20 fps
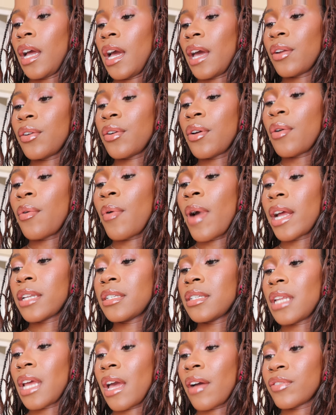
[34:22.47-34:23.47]
I don't know why
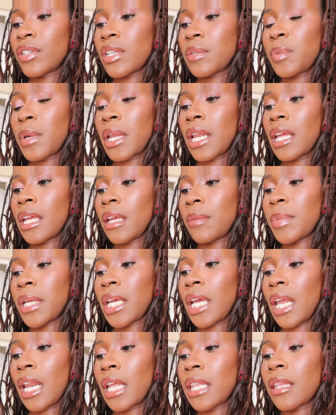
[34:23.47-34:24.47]
today I've just been I'm
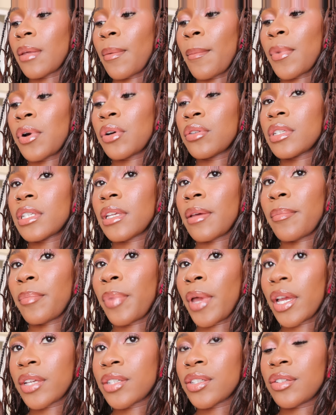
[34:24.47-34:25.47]
getting the most
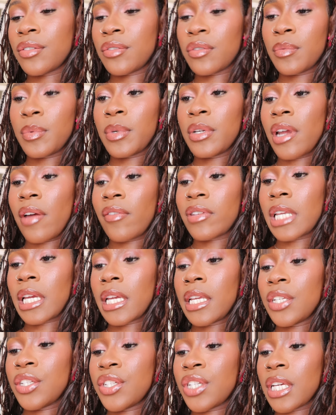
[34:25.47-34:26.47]
impatient Uber driver. Like
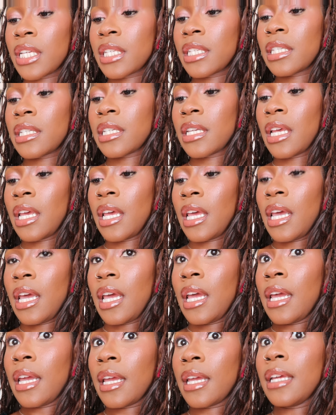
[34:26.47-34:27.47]
he just
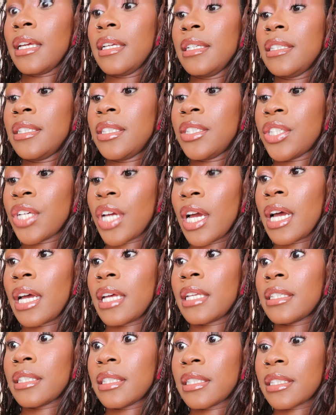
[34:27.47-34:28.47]
he
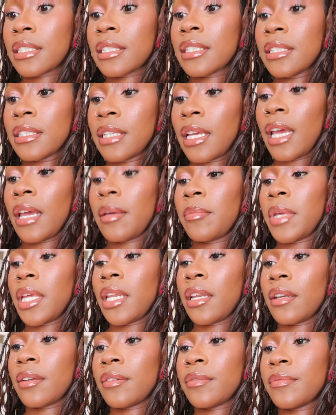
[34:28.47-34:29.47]
just came in.